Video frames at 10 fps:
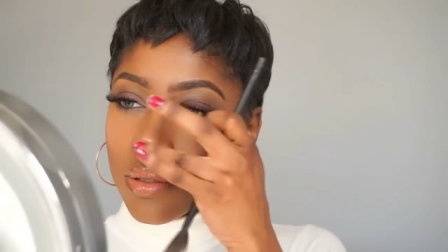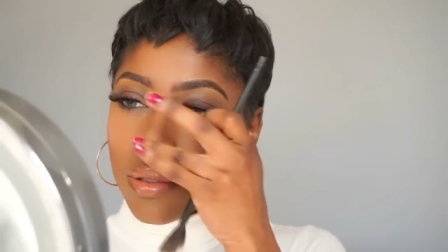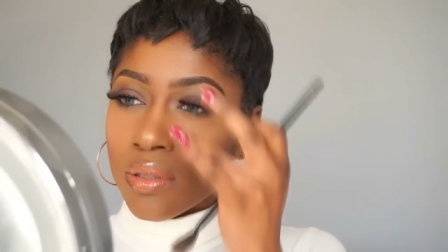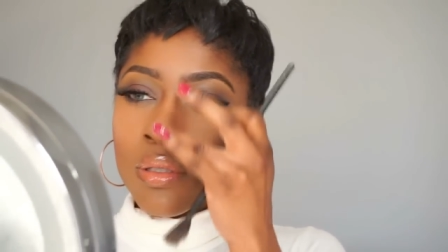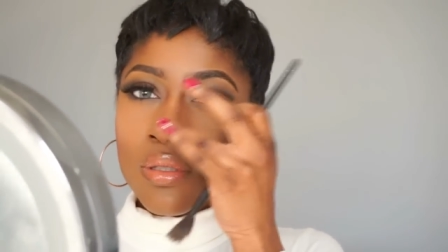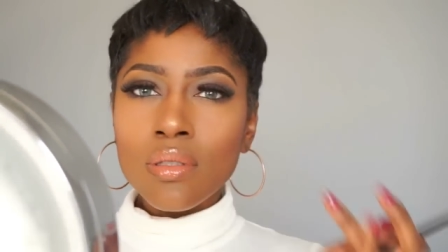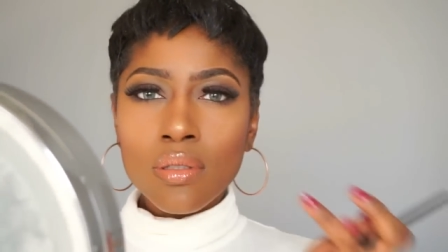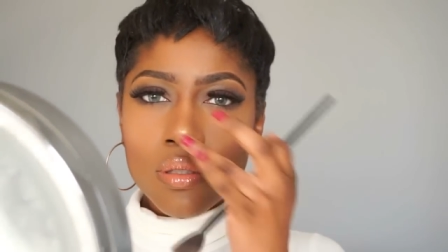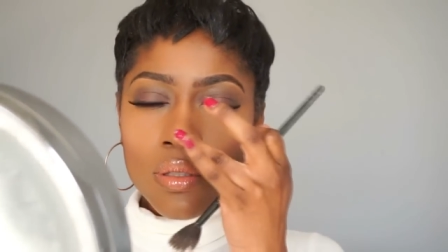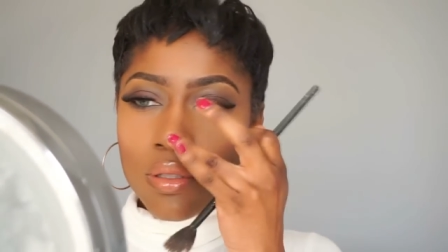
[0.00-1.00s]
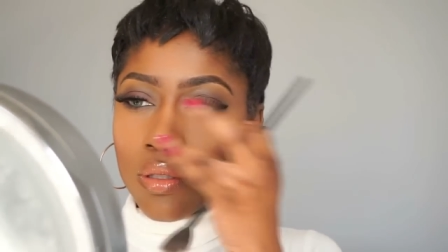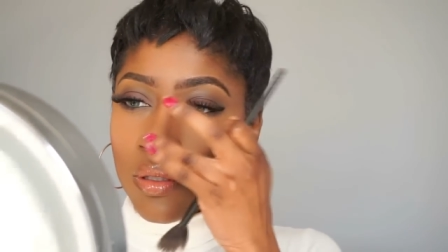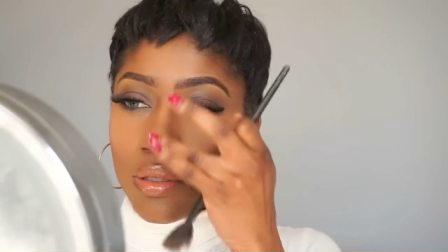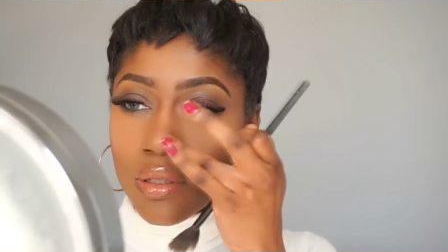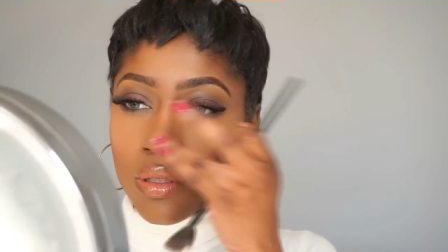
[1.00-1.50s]
life.
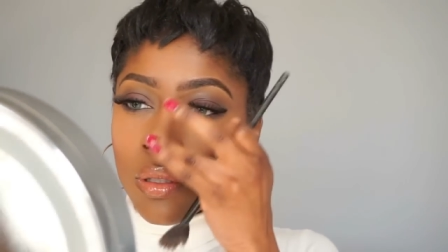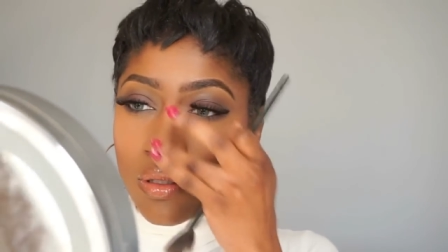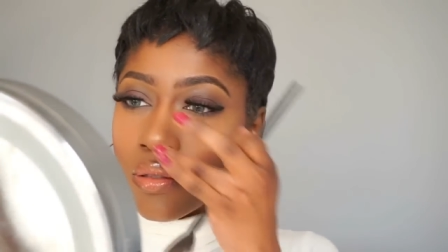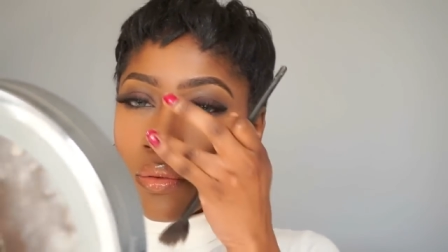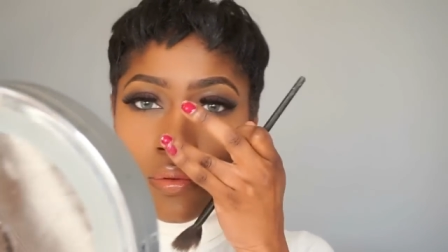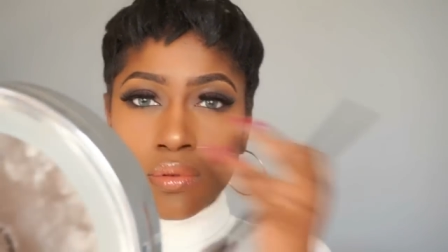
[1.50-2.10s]
Everybody